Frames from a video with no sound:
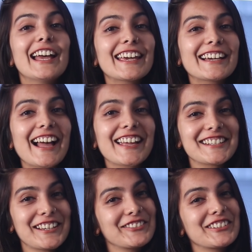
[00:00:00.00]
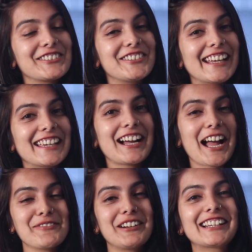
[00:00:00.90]
Hey guys, how are you doing?
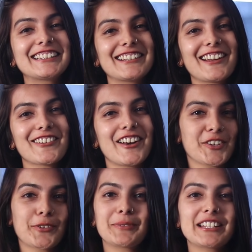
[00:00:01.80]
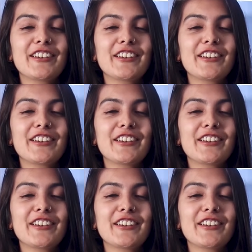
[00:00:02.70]
I'm Ankita Nagaraj from